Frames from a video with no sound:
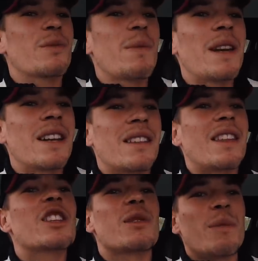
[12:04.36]
spending
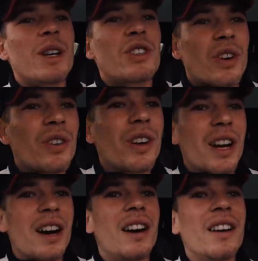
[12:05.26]
this much on a
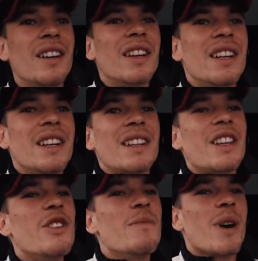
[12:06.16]
car,
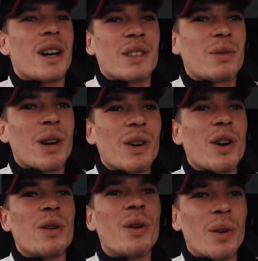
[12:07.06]
then you might as well
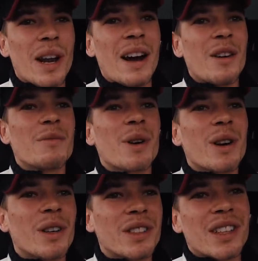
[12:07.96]
go all out,
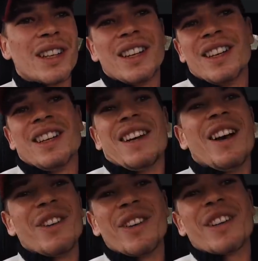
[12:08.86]
because, I
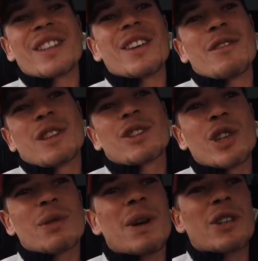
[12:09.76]
don't know, there's something so
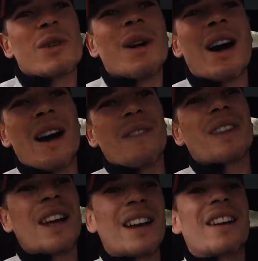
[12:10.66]
special about
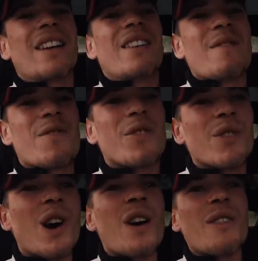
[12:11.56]
having that
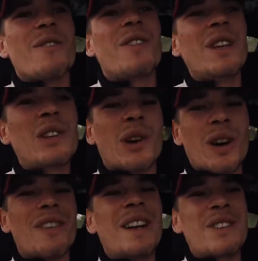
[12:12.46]
Ferrari
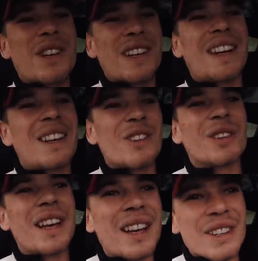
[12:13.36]
V12 engine in your
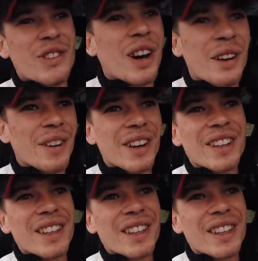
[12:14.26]
daily driver.